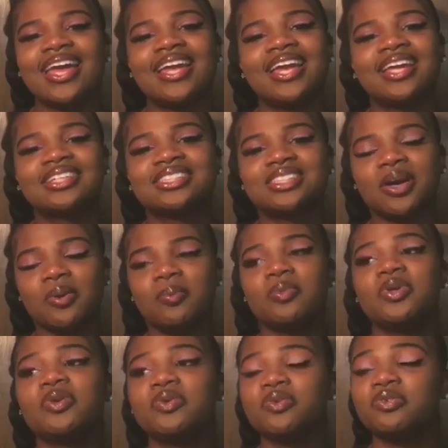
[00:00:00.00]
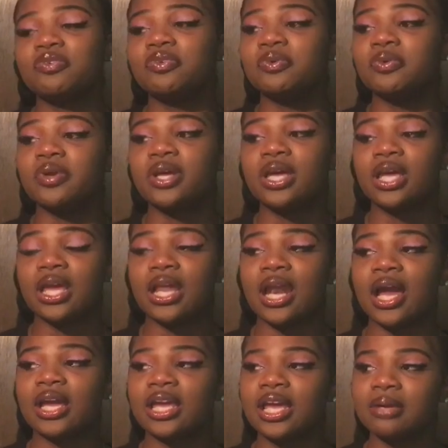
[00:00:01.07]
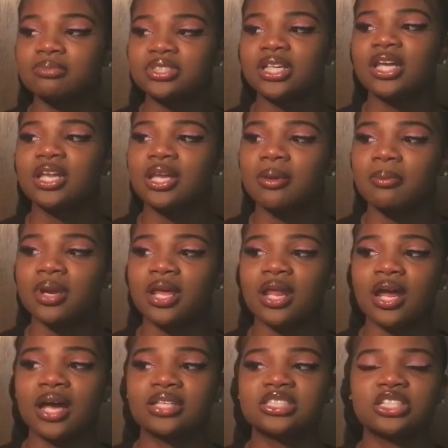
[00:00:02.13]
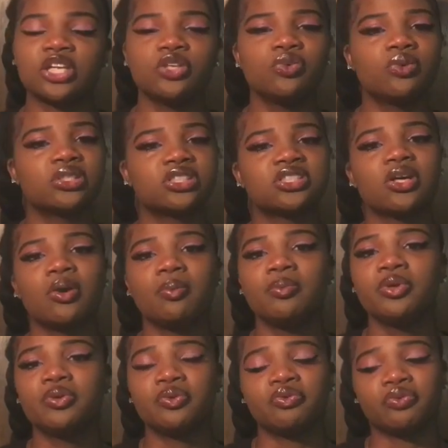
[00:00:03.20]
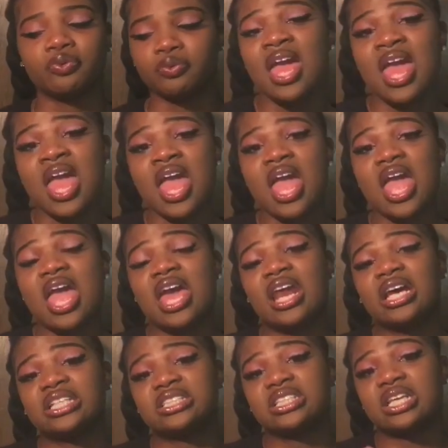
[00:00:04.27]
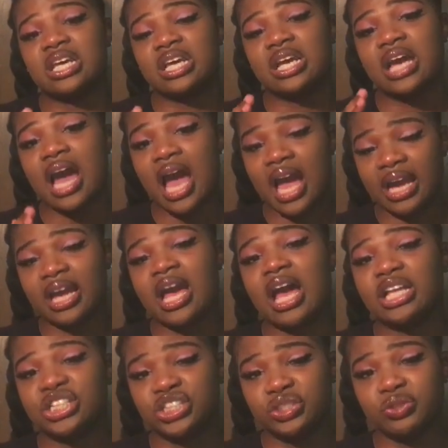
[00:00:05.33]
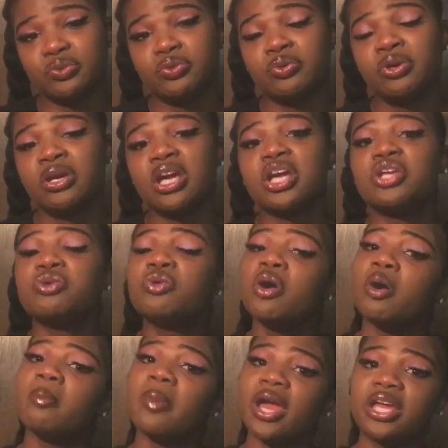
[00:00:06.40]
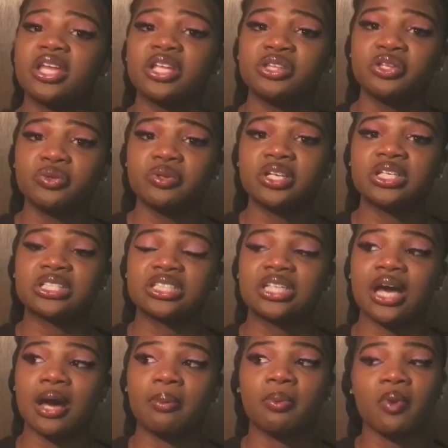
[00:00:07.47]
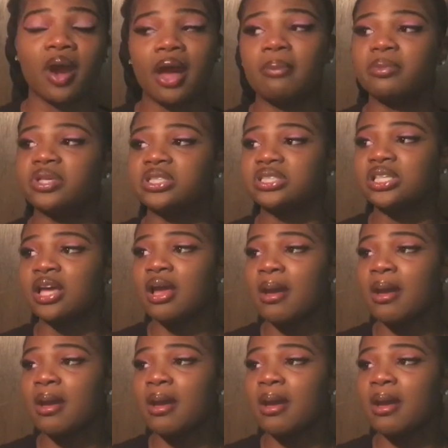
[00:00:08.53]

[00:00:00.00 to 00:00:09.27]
he is so beautiful and i kept telling him that i said you are so beautiful and i said god got you and you gonna make it through this i promise